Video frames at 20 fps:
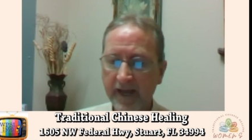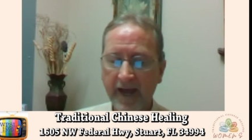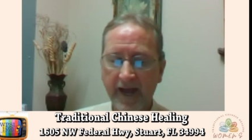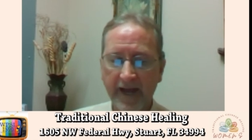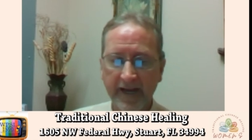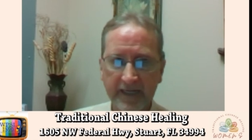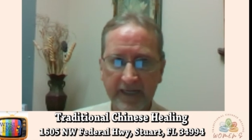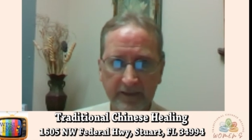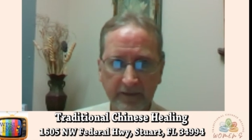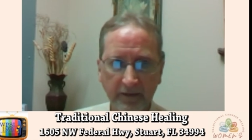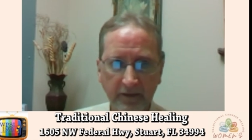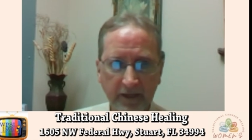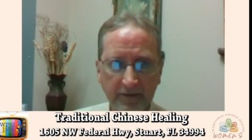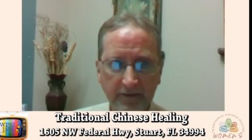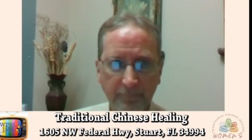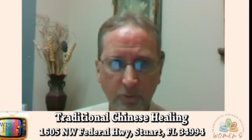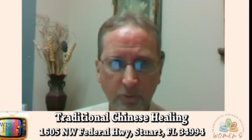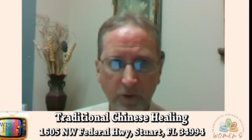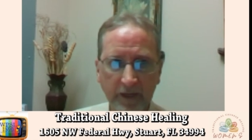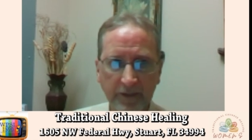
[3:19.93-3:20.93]
I can
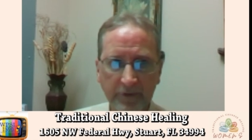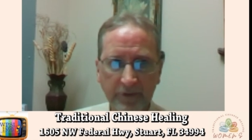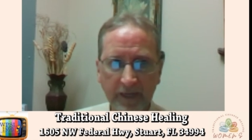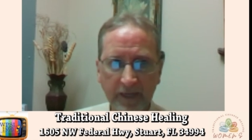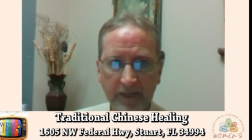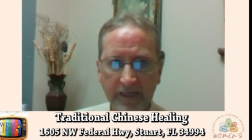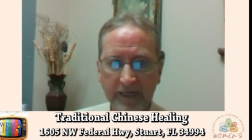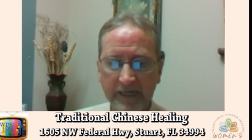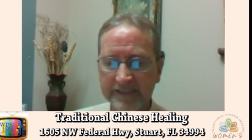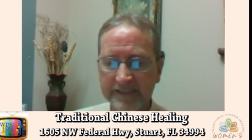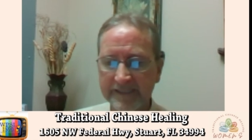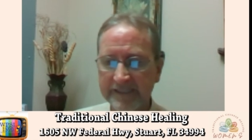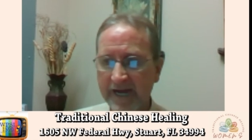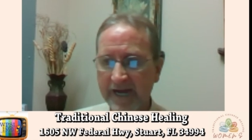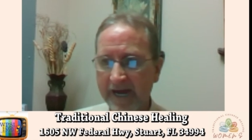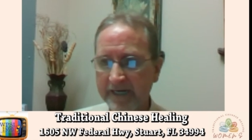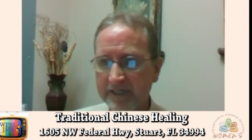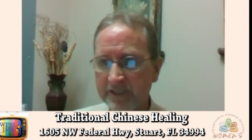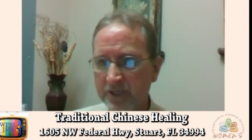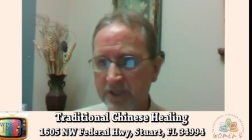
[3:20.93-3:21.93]
live with it. It's
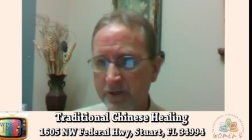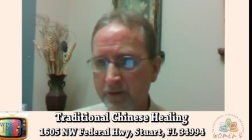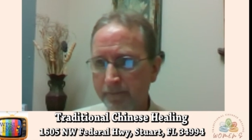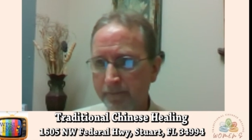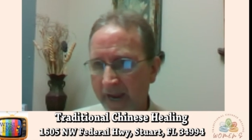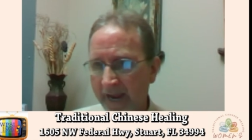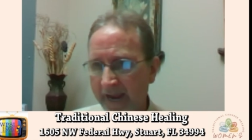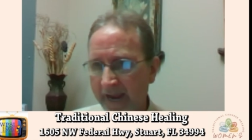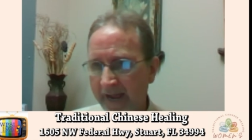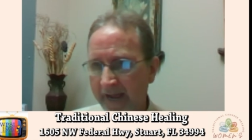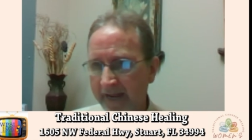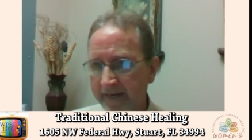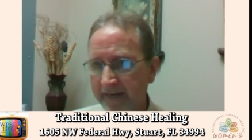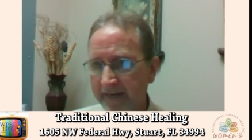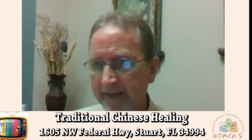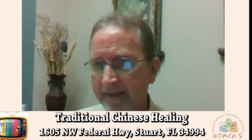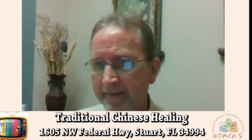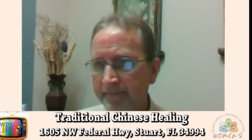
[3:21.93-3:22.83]
not too bad.